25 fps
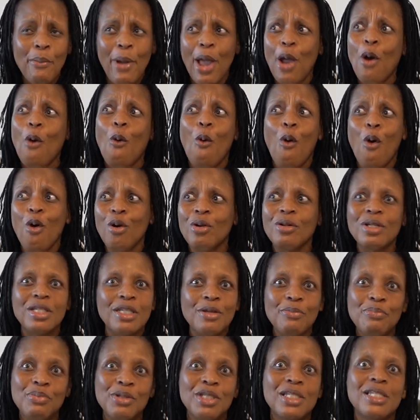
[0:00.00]
My whole
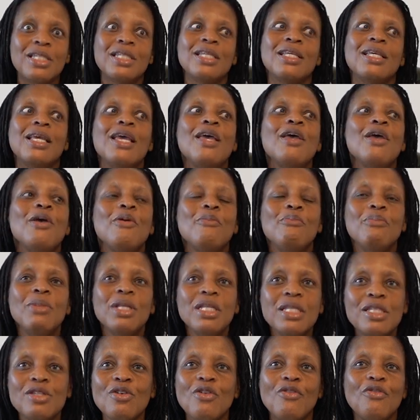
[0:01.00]
deputy
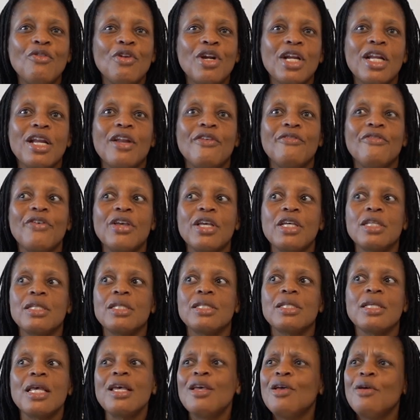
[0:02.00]
minister of foreign
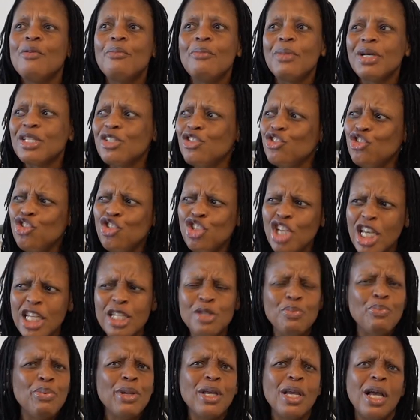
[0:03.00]
affairs must
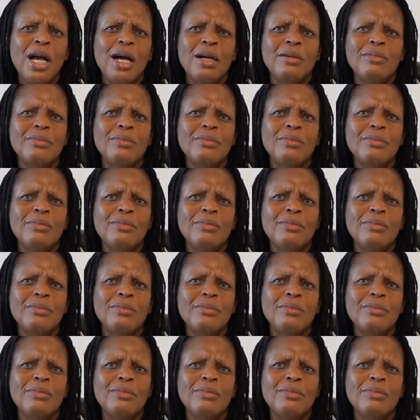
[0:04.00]
just be,